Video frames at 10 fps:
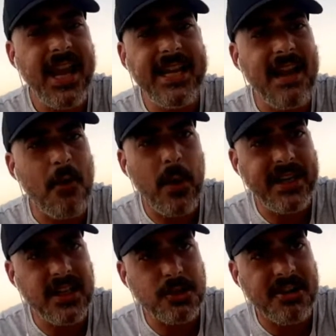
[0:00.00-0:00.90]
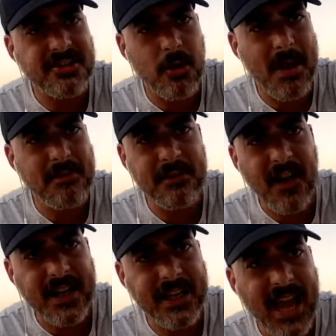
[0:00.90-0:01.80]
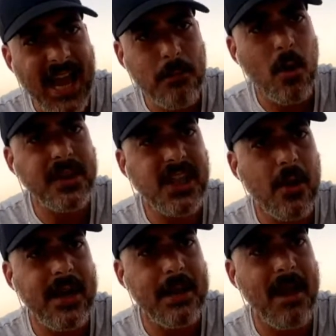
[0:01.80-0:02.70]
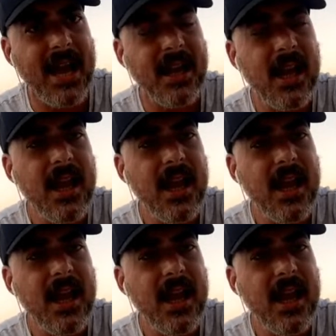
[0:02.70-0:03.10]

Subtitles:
He never went in the dressing room every fucking game. What are we doing here, man?